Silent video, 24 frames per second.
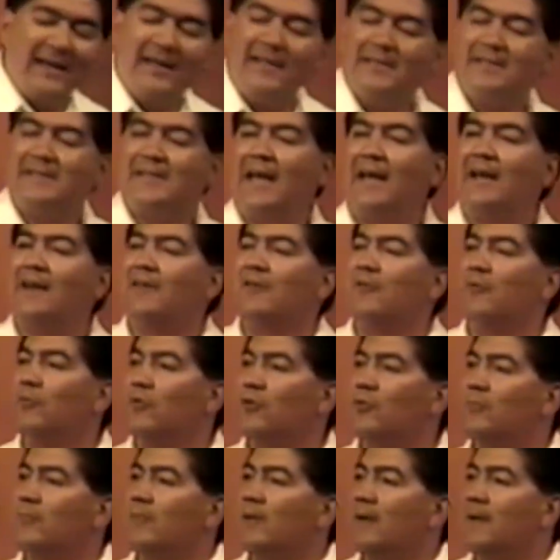inside of the
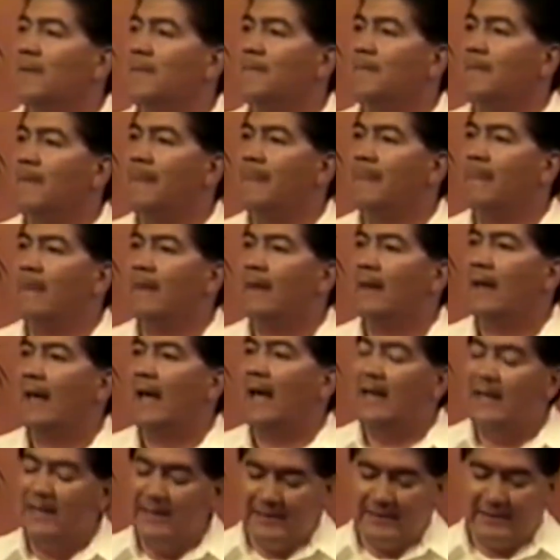room.
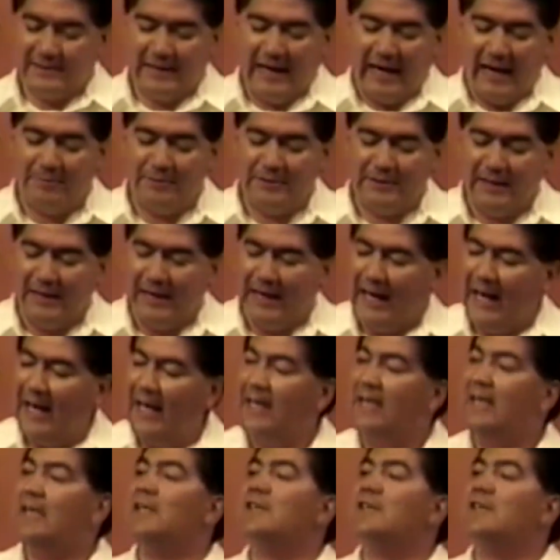And he stops and he